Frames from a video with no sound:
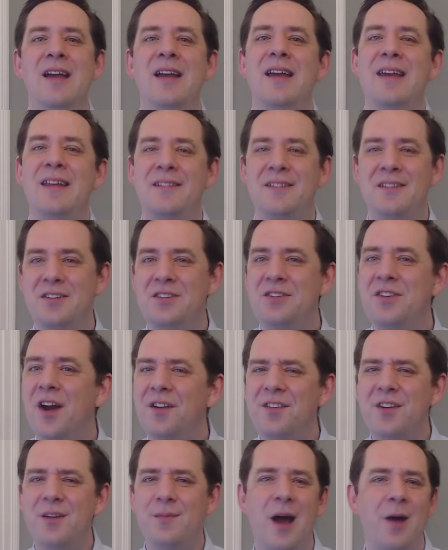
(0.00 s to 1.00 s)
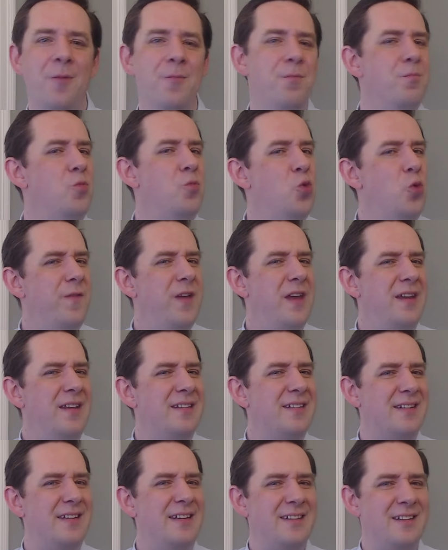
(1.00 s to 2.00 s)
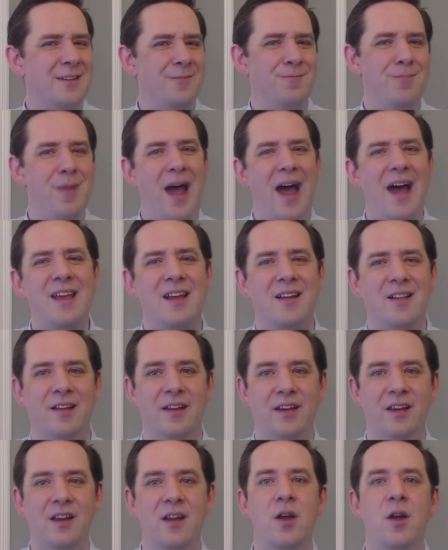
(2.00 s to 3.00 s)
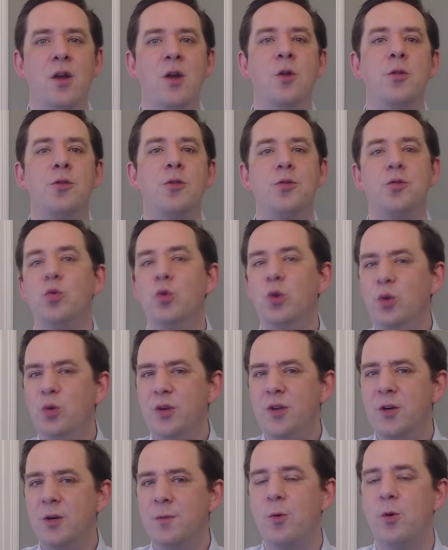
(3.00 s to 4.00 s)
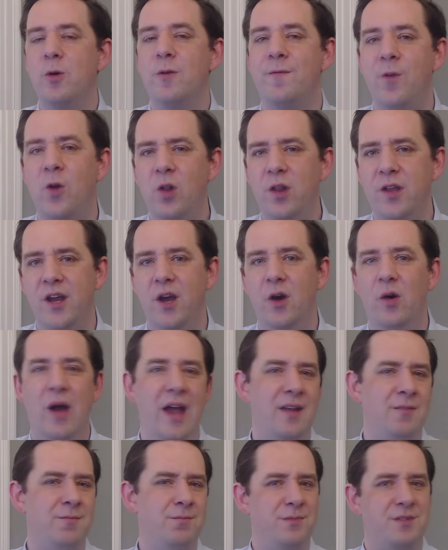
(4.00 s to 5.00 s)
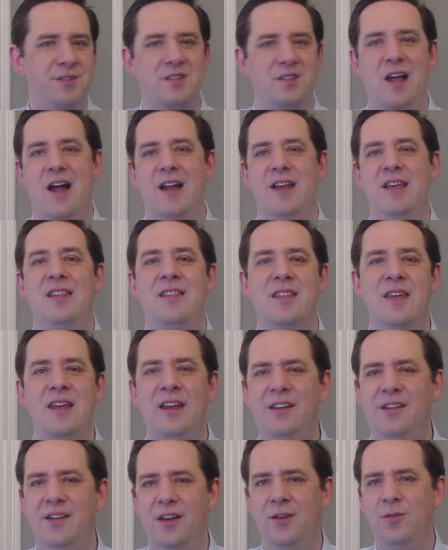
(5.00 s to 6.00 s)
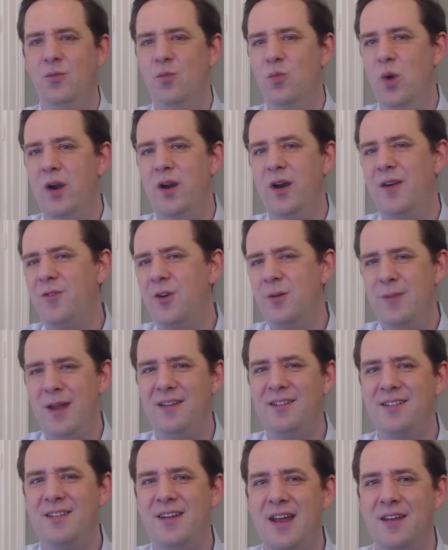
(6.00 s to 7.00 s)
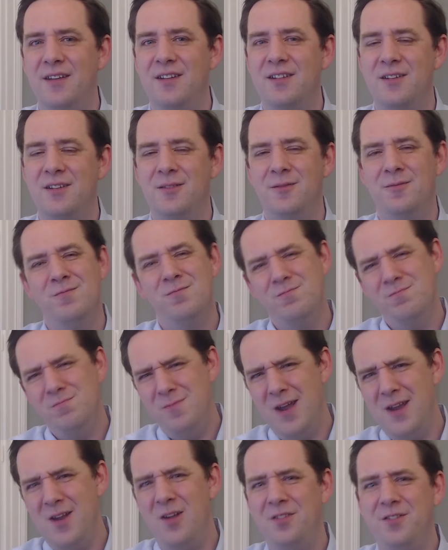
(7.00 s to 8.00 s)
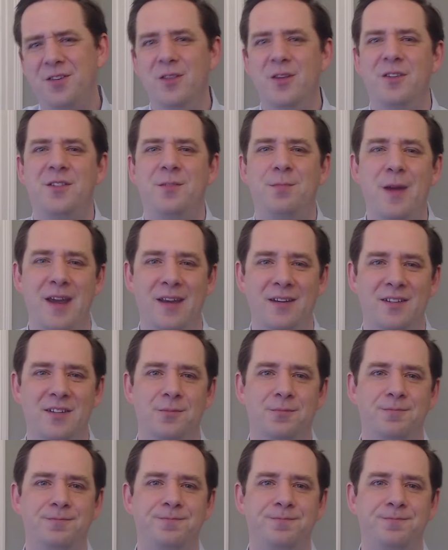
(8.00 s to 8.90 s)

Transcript: It's just about moving systematically through your portfolio and slotting things in wherever makes sense. And also there's space.